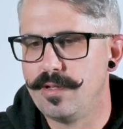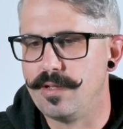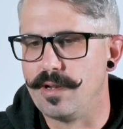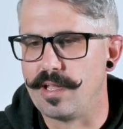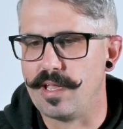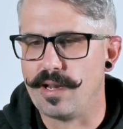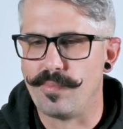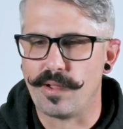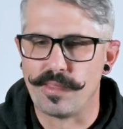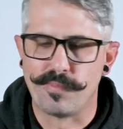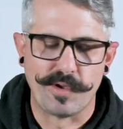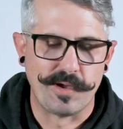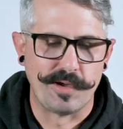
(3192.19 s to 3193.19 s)
and I get up on
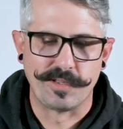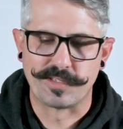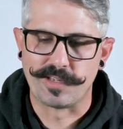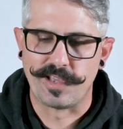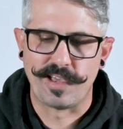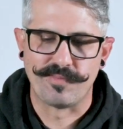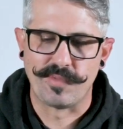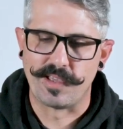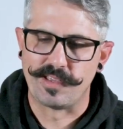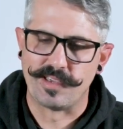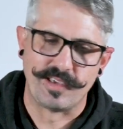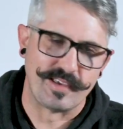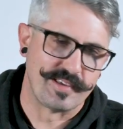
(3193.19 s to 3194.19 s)
the post, and I have
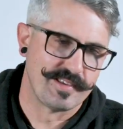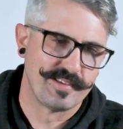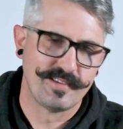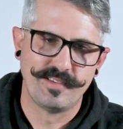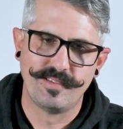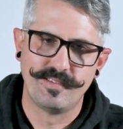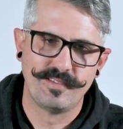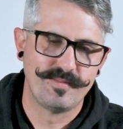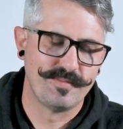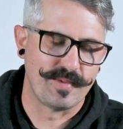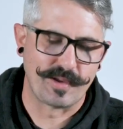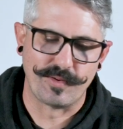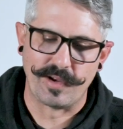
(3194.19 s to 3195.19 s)
my
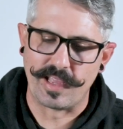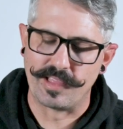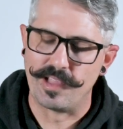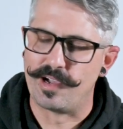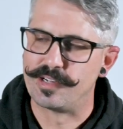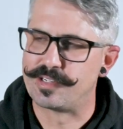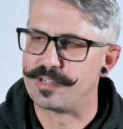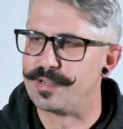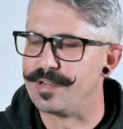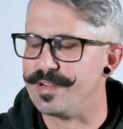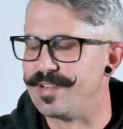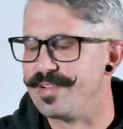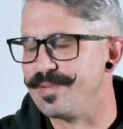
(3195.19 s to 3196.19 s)
my grenade
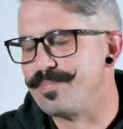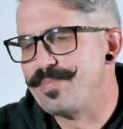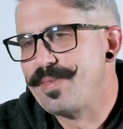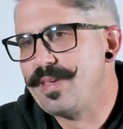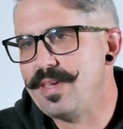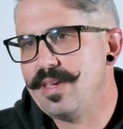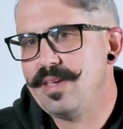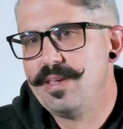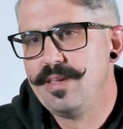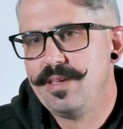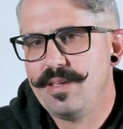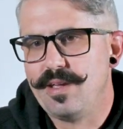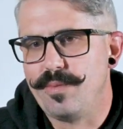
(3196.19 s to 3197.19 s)
launcher, and
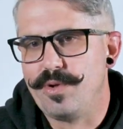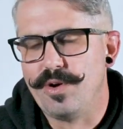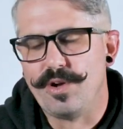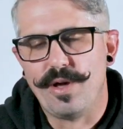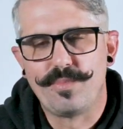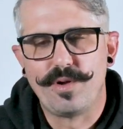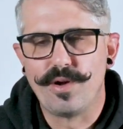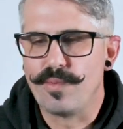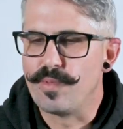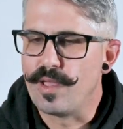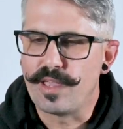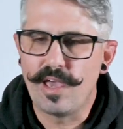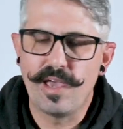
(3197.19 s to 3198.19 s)
I'm going up there. I'm
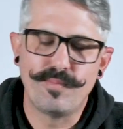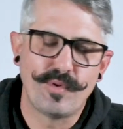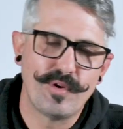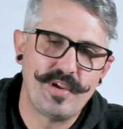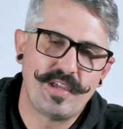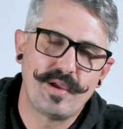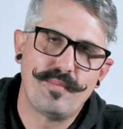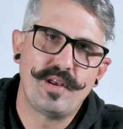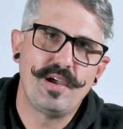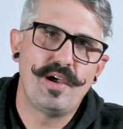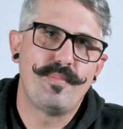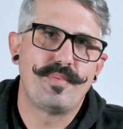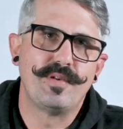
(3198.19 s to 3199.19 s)
like, hey, Marine coming
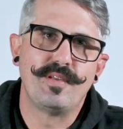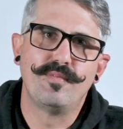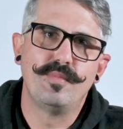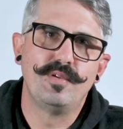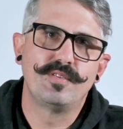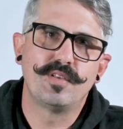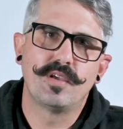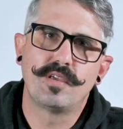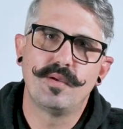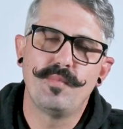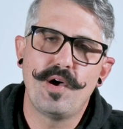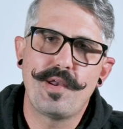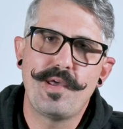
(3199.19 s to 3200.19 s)
up, and everybody's like,
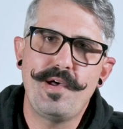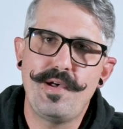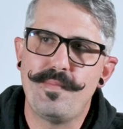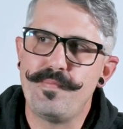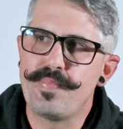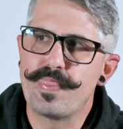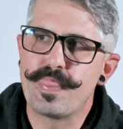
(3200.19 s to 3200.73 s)
come on up.